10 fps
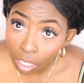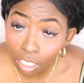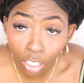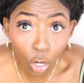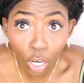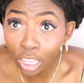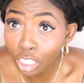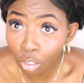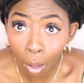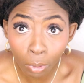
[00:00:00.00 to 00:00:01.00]
You're the
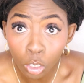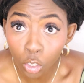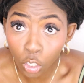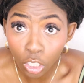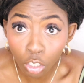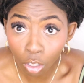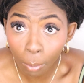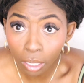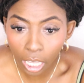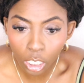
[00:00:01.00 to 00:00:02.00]
drama, you're the
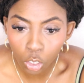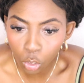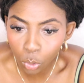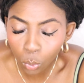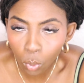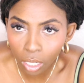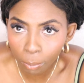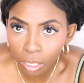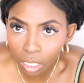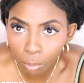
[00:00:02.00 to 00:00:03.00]
drama. Like you
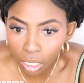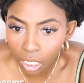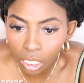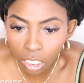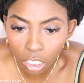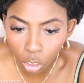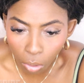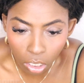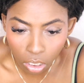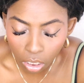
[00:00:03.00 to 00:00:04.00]
wanted me to be in this
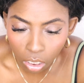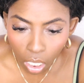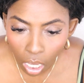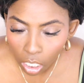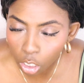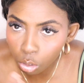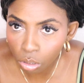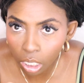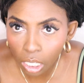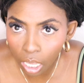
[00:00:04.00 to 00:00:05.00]
situation because you
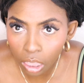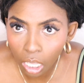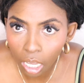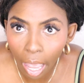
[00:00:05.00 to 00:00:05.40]
did nothing.